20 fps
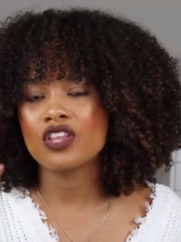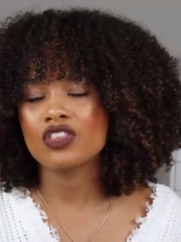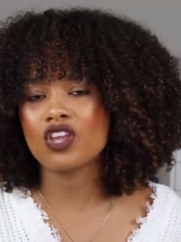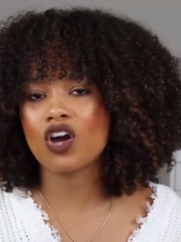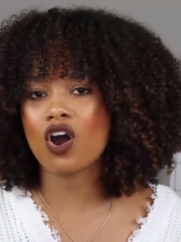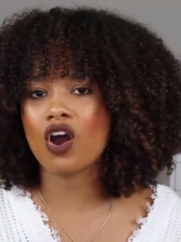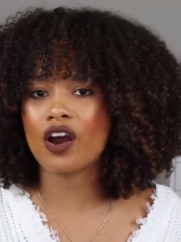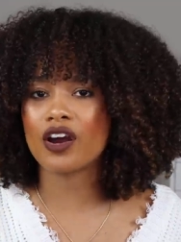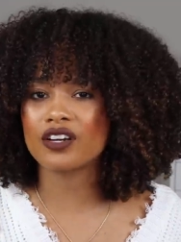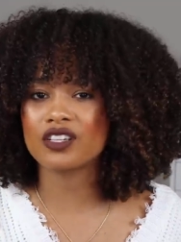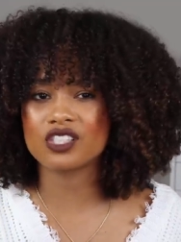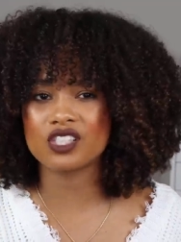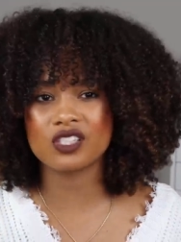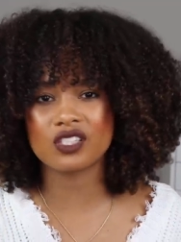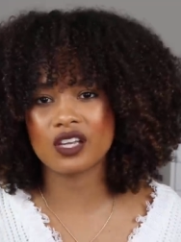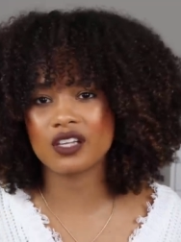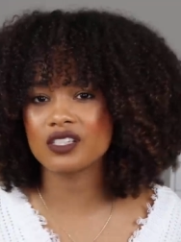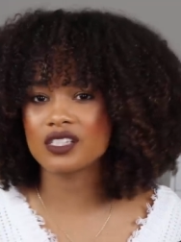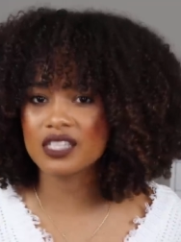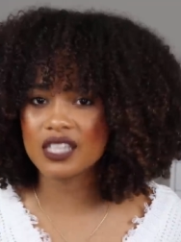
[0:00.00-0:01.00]
the harsh
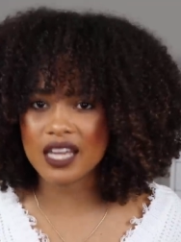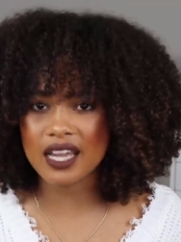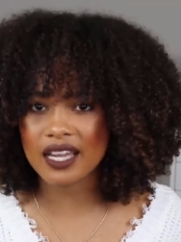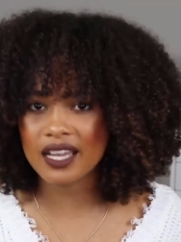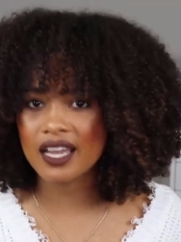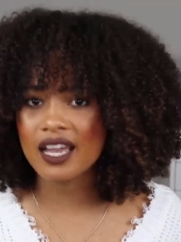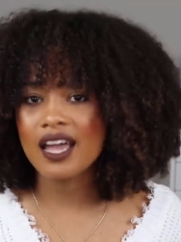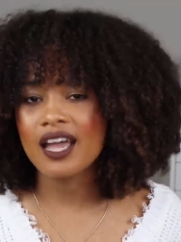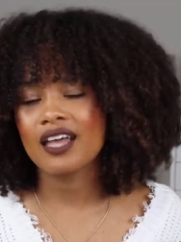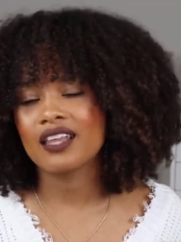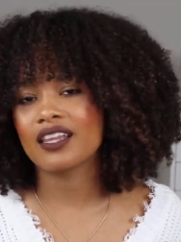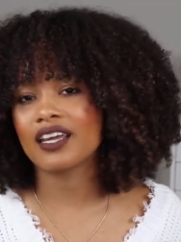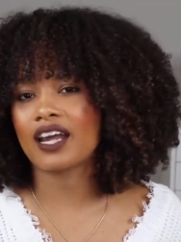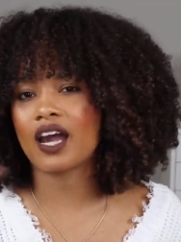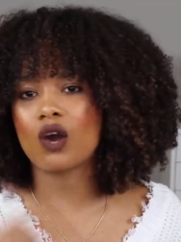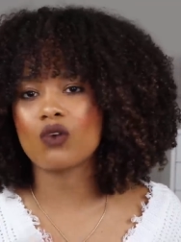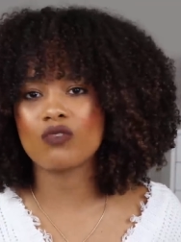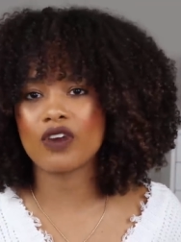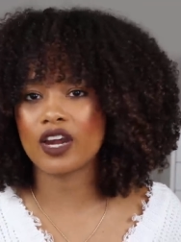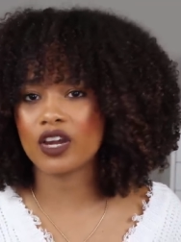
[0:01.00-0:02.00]
sudsing like
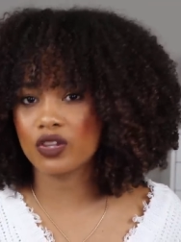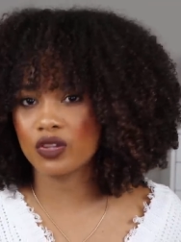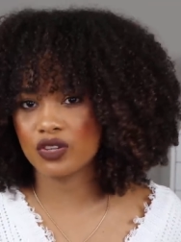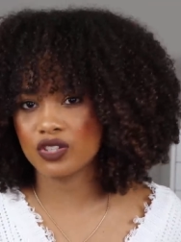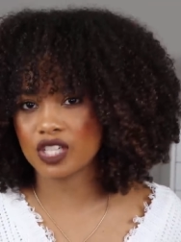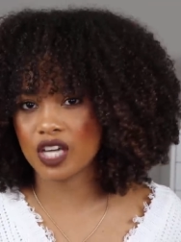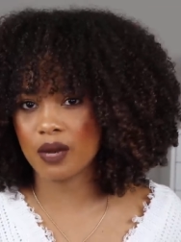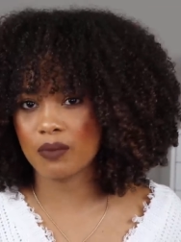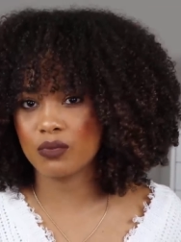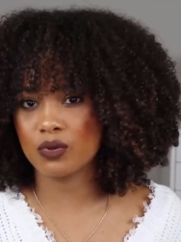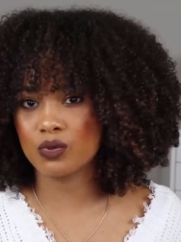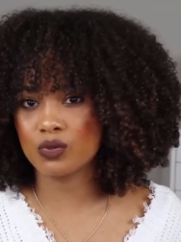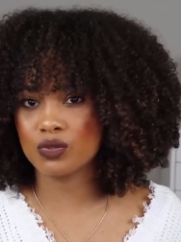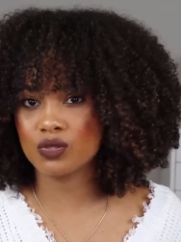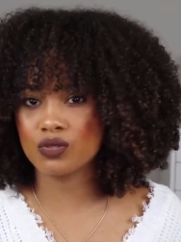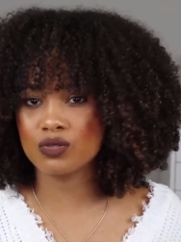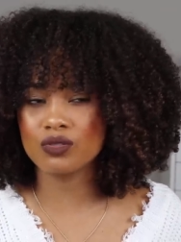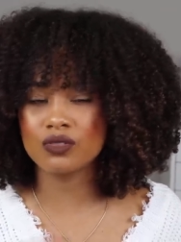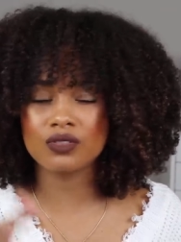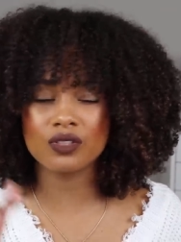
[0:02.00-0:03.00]
how regular shampoos
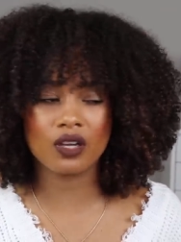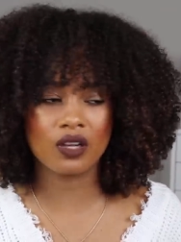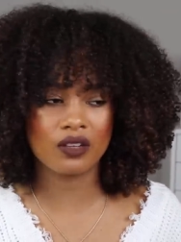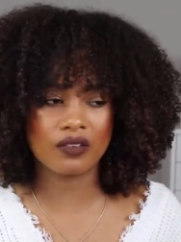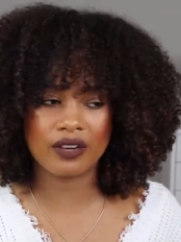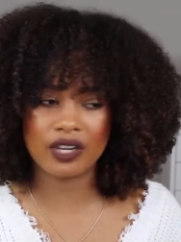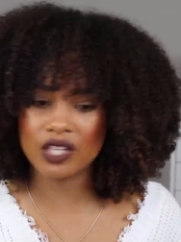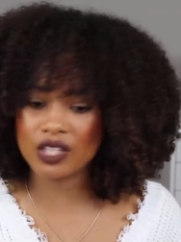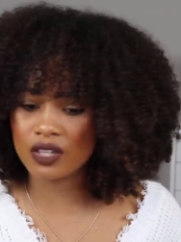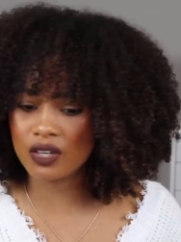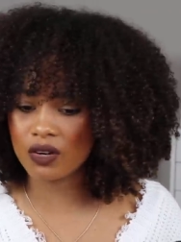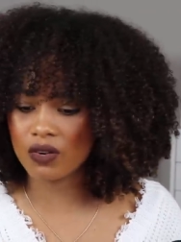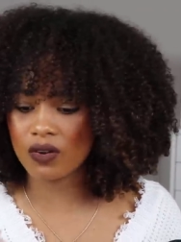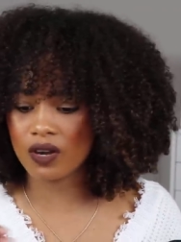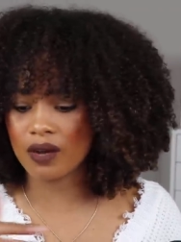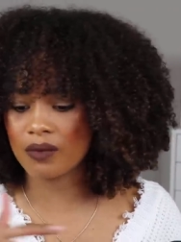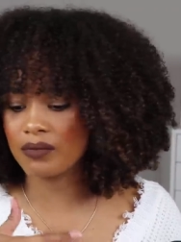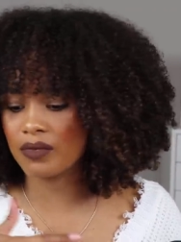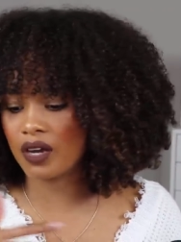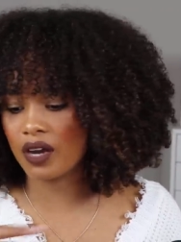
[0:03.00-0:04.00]
do. Y'all already know
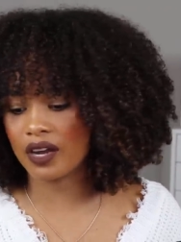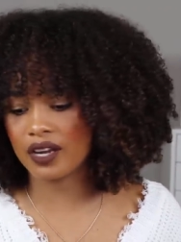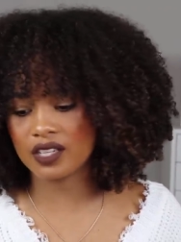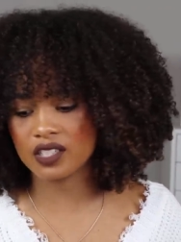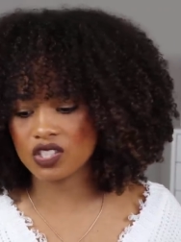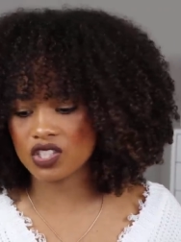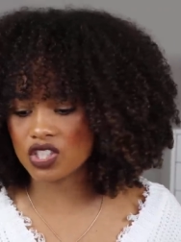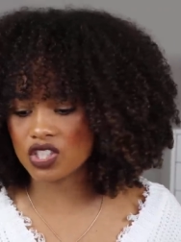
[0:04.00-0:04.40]
I'm not into